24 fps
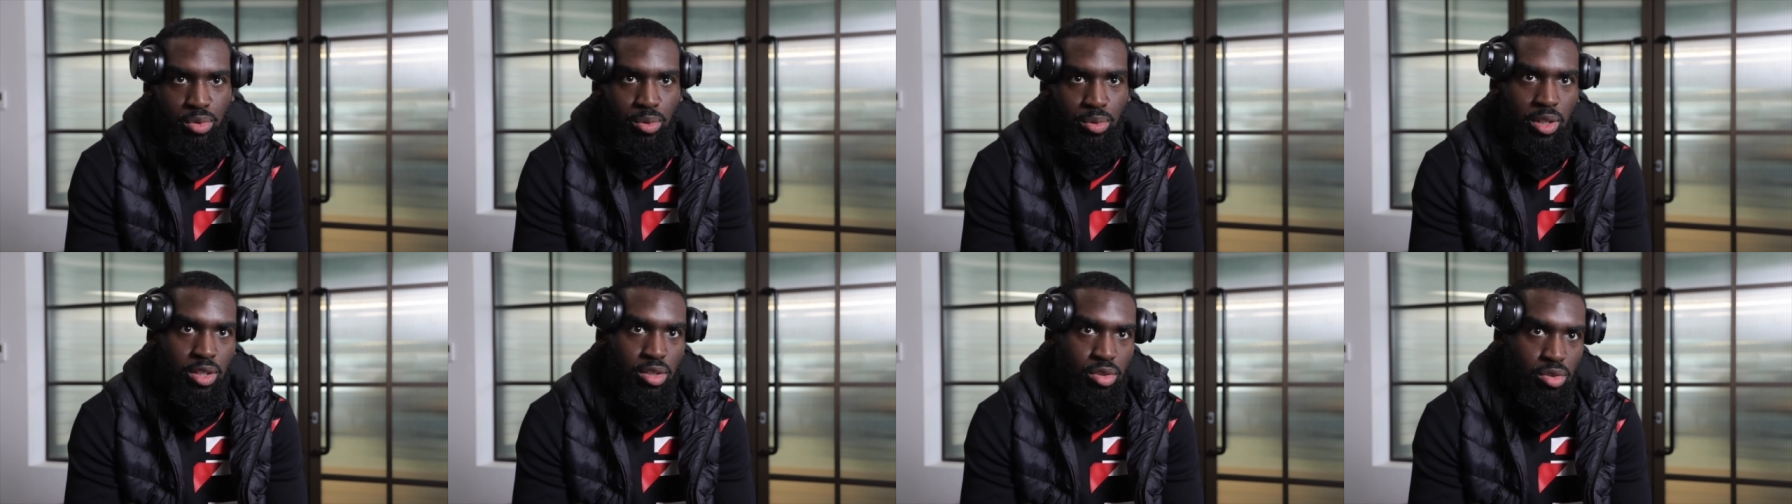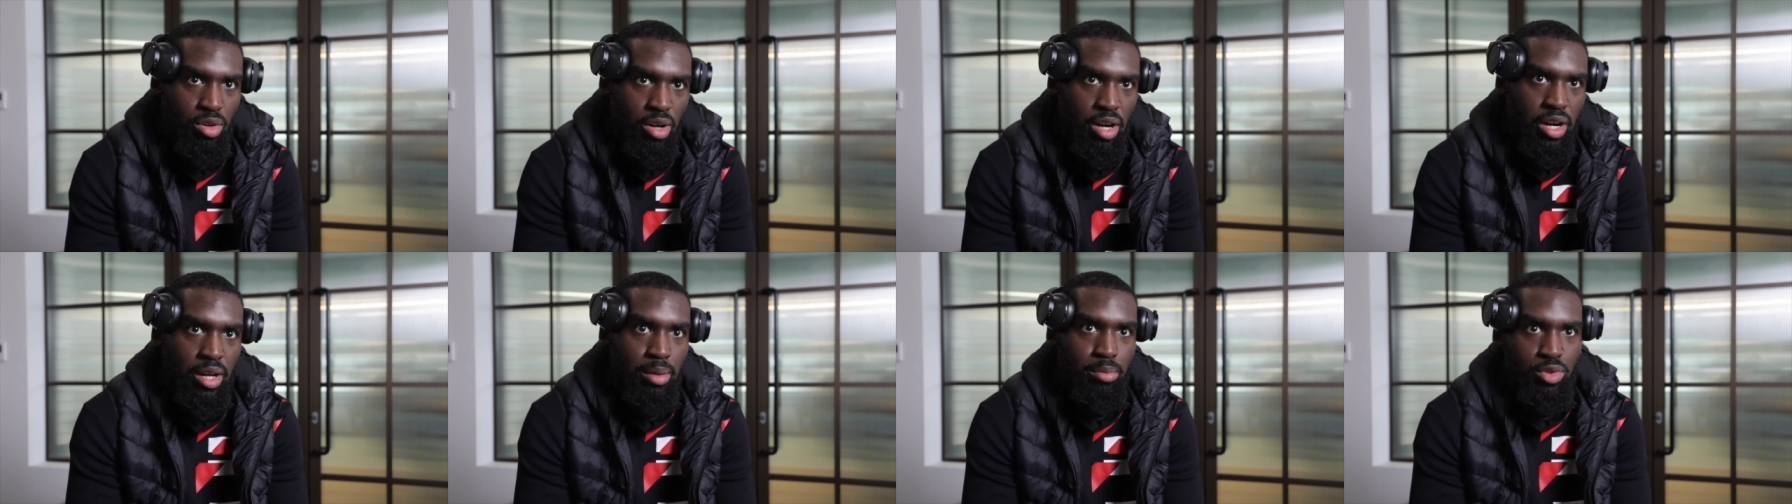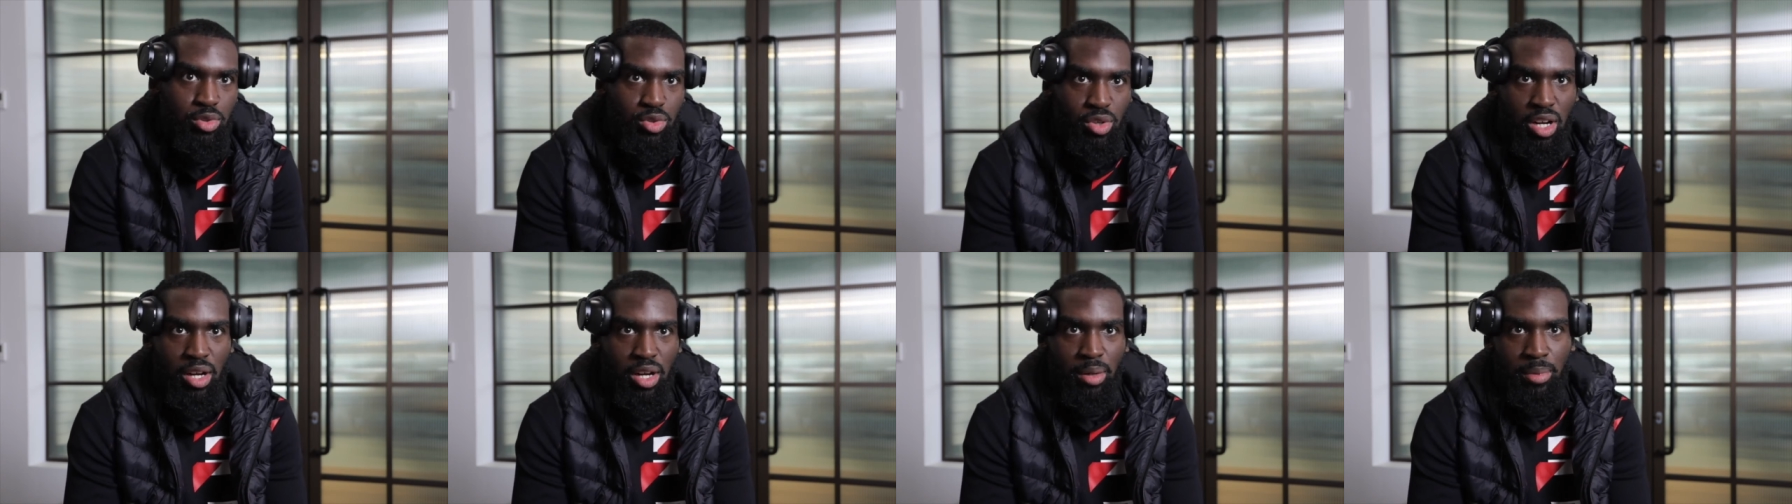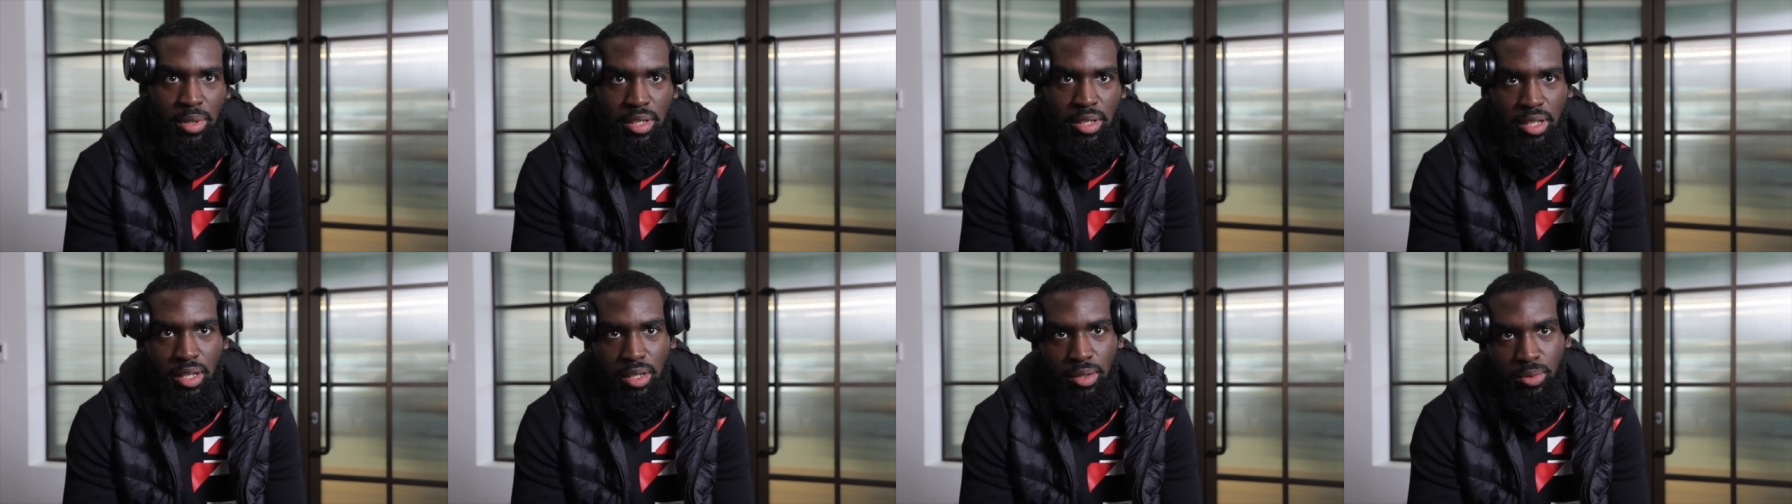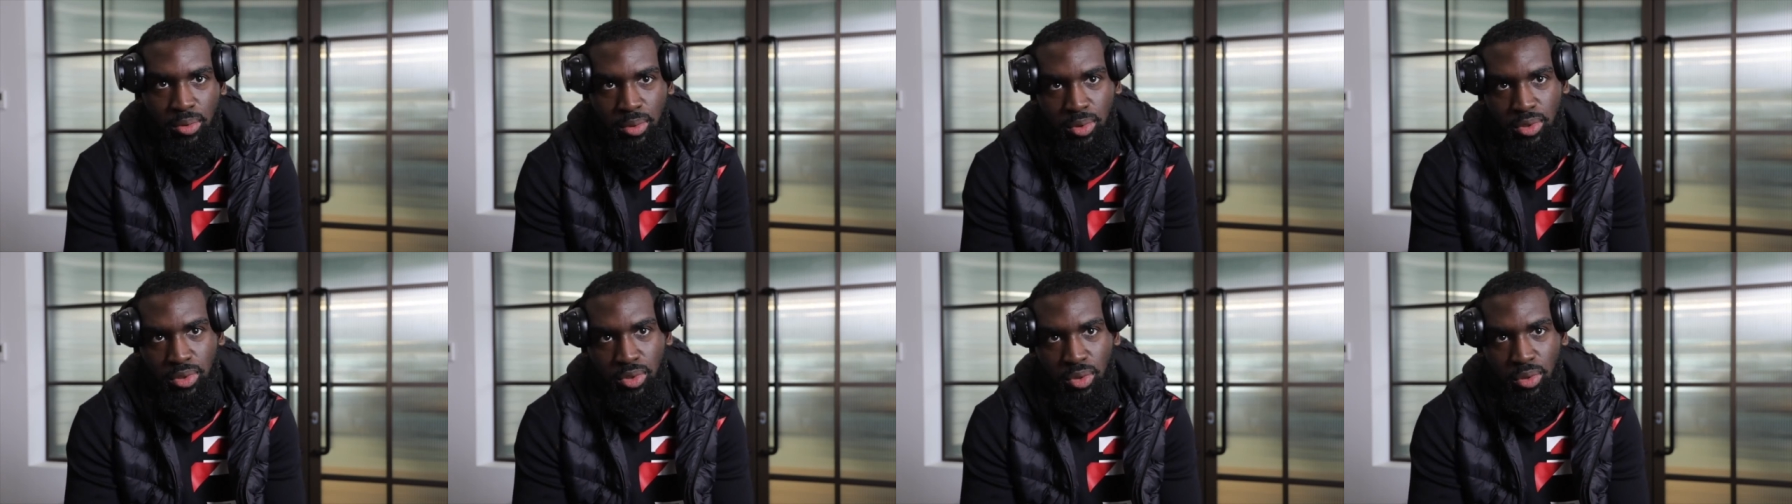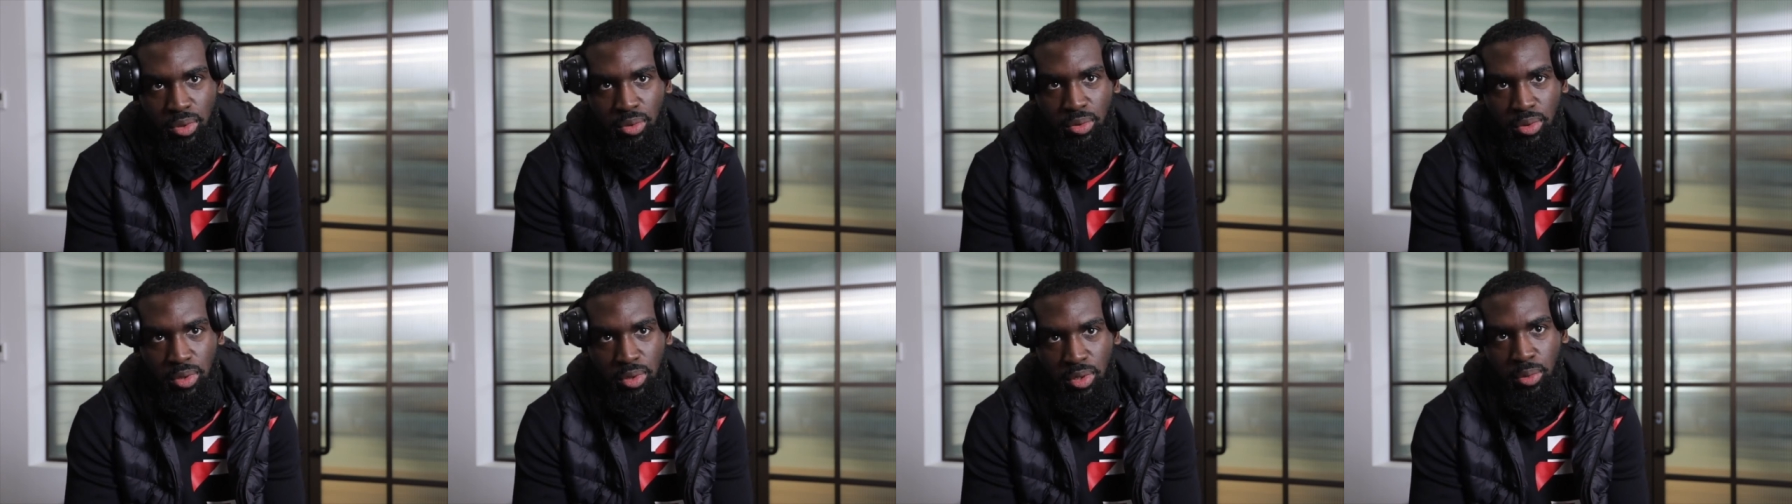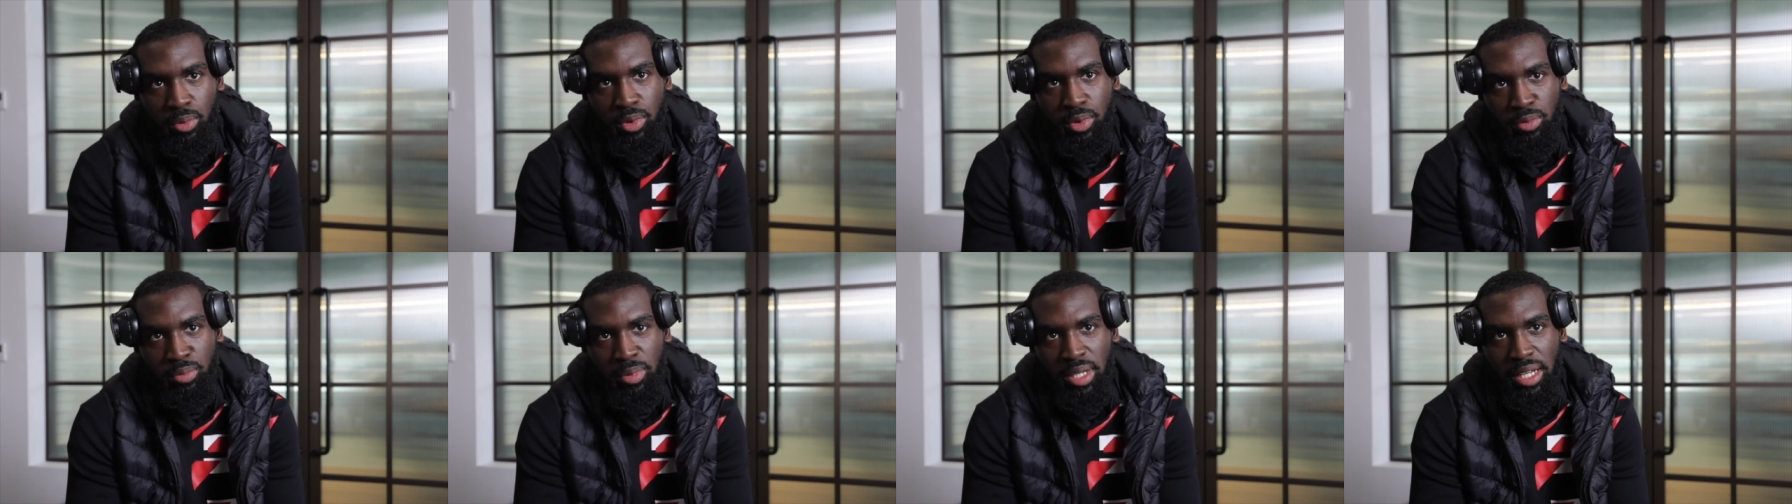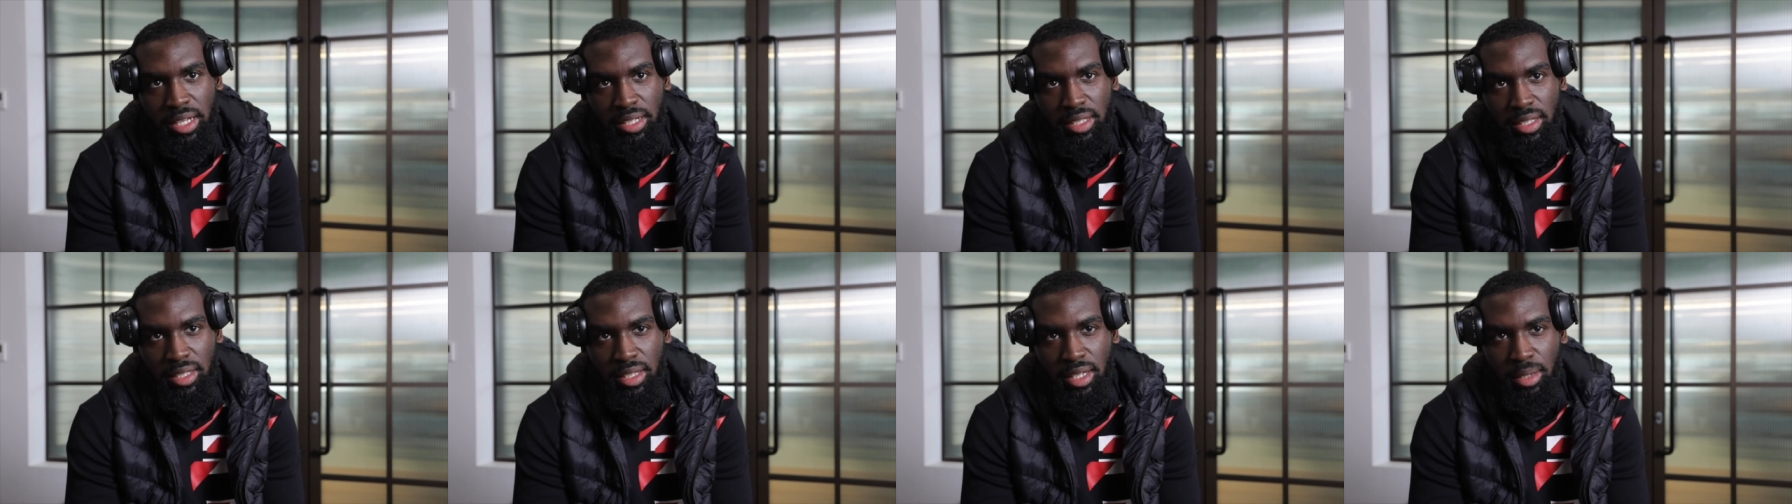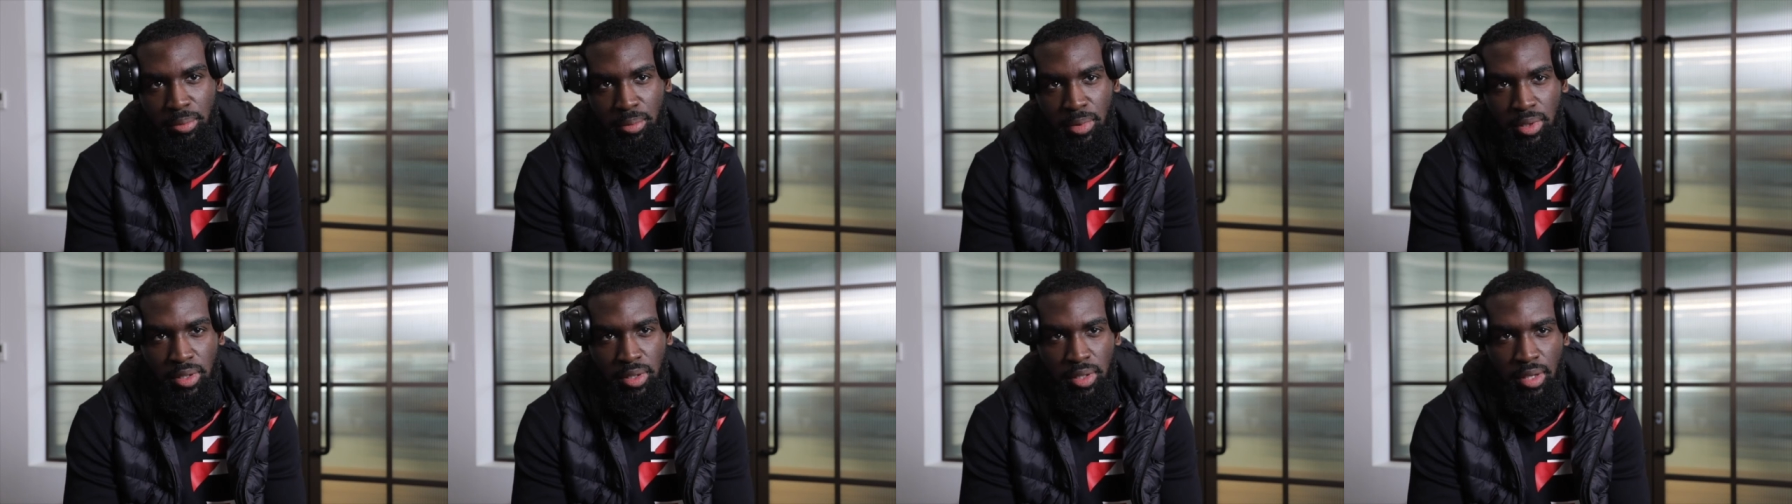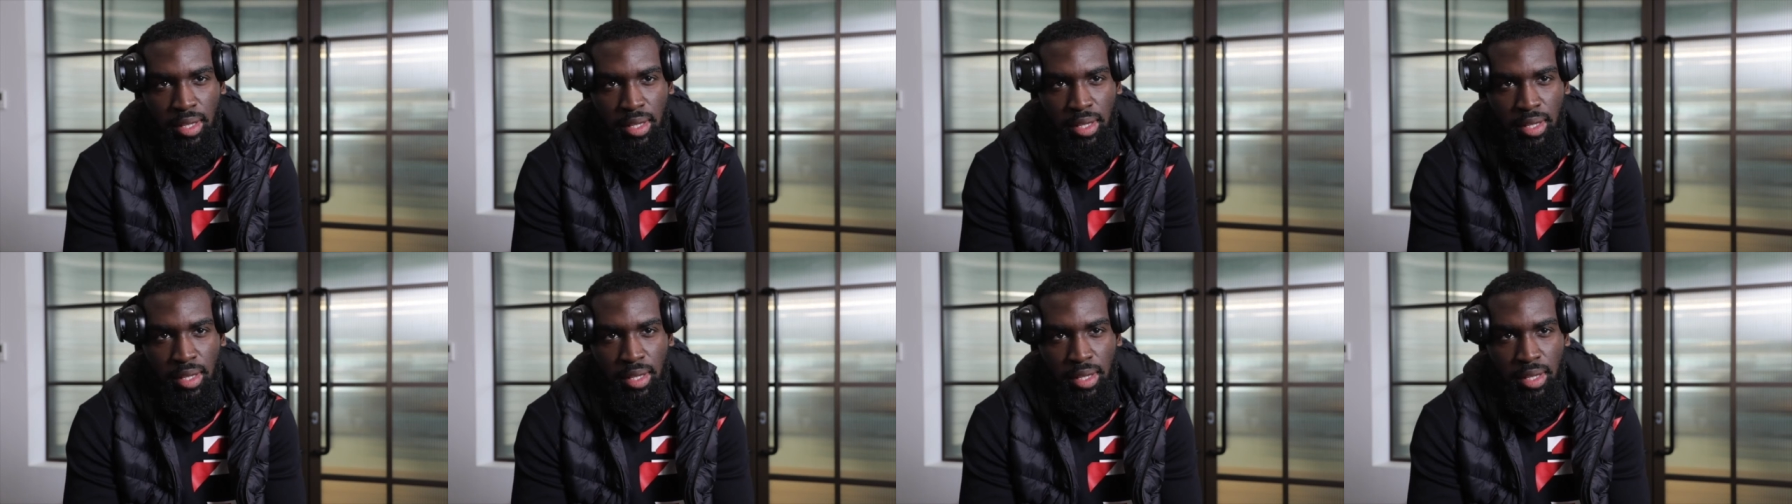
to a crime drama that was all, that was black. You get me?